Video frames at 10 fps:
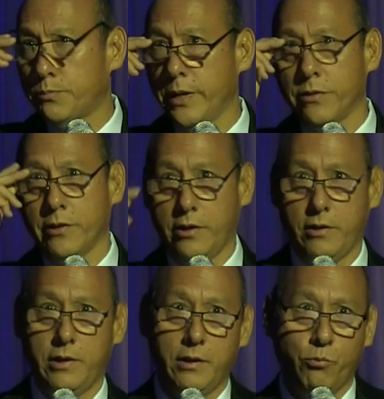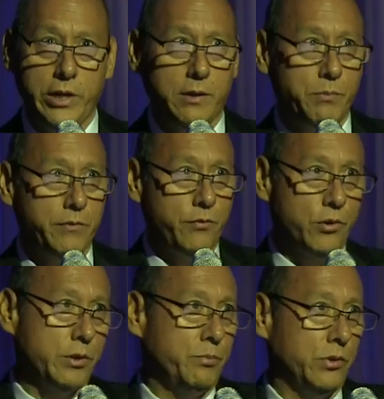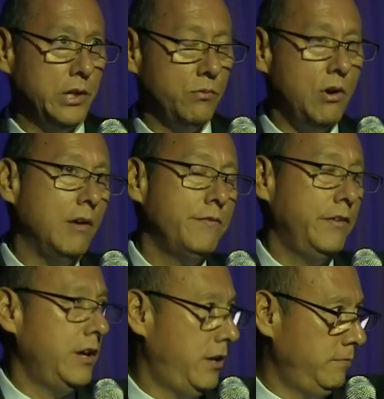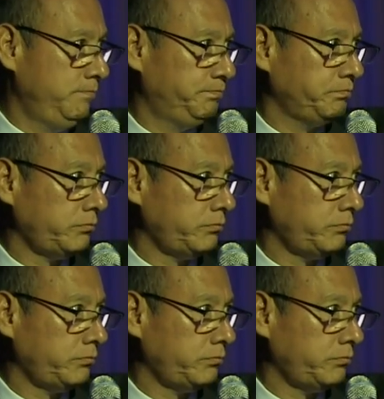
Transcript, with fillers: just been there a week before the Berlin Wall fell,